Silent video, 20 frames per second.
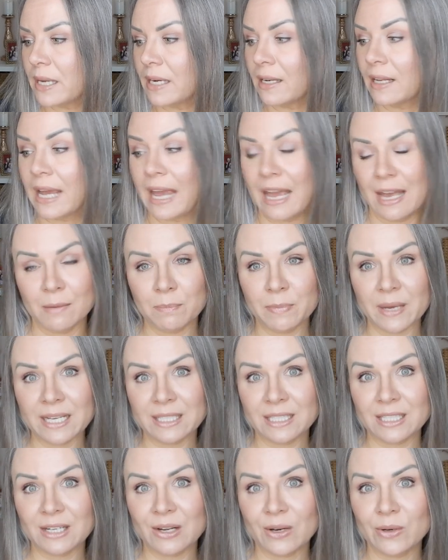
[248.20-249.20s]
middle, and
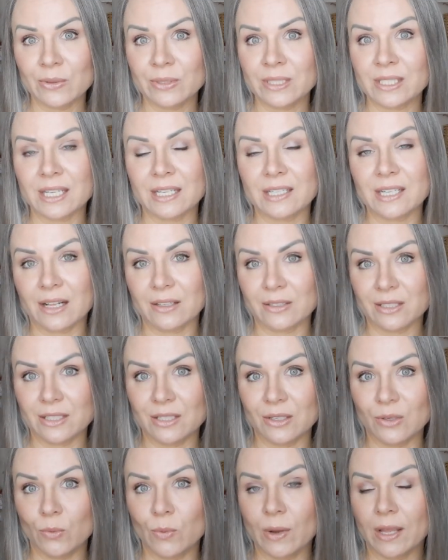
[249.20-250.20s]
base notes. It
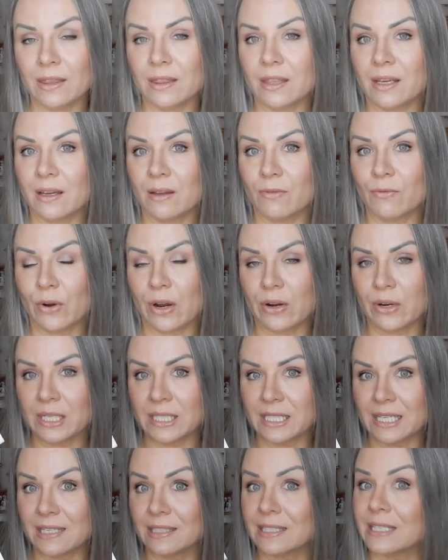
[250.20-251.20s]
tells you what the
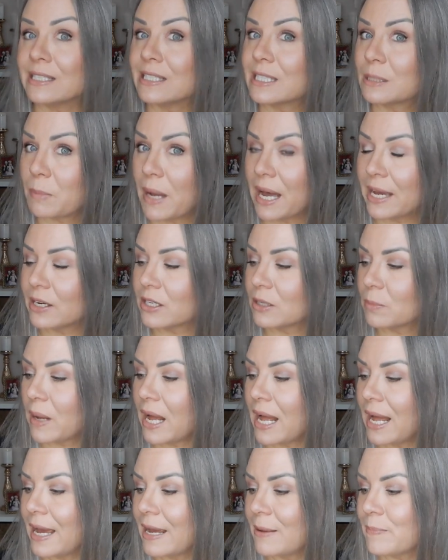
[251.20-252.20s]
fragrance is inspired
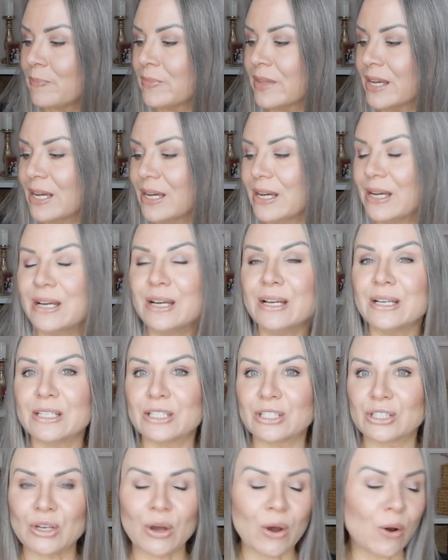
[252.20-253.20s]
by.
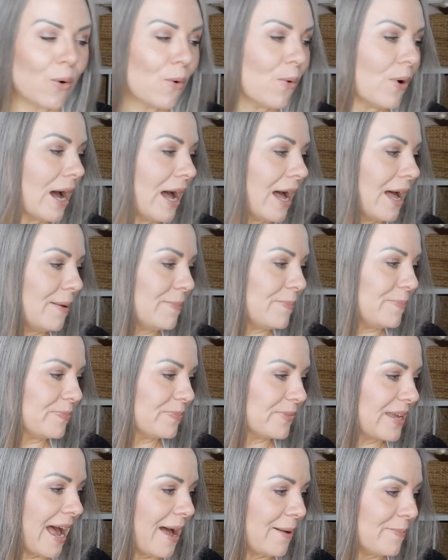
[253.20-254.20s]
So
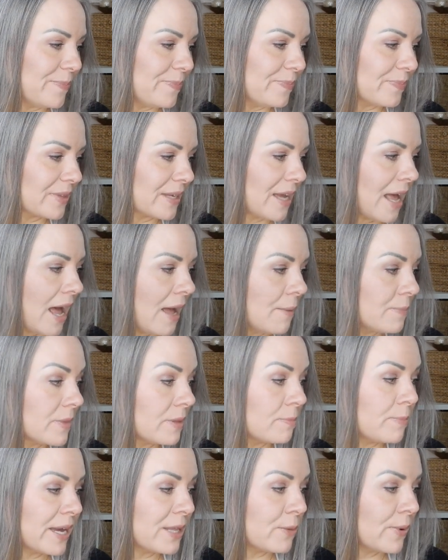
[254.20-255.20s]
um, yeah,
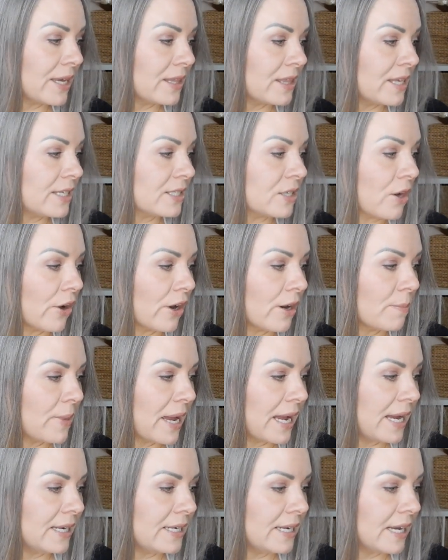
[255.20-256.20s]
um, by the way, these are
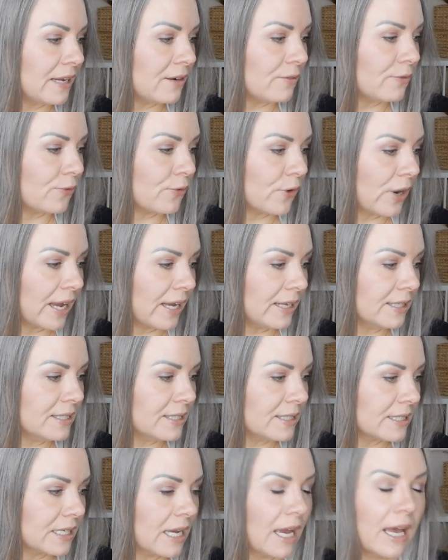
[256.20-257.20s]
made in
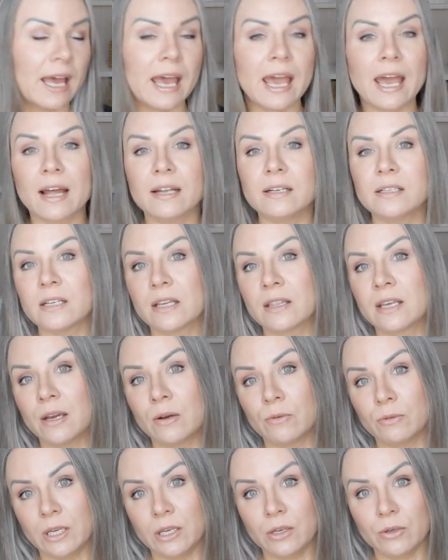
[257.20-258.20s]
France and
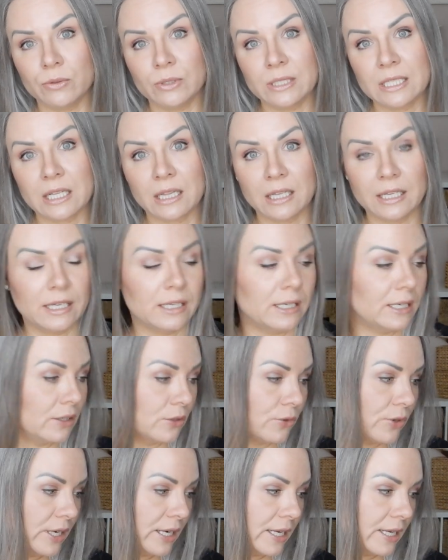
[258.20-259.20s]
they only use clean
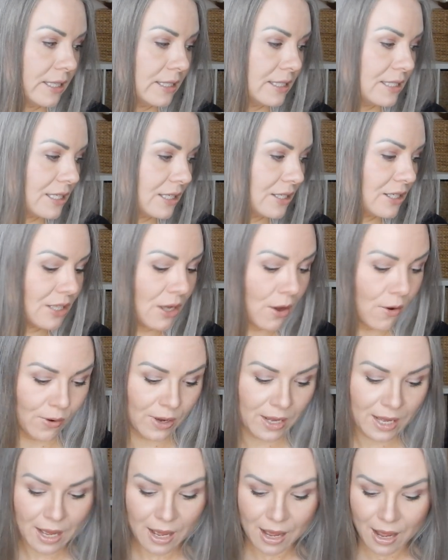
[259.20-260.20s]
ingredients.
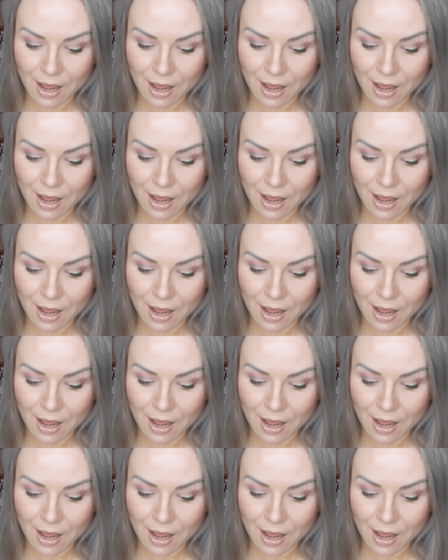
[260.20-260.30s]
So,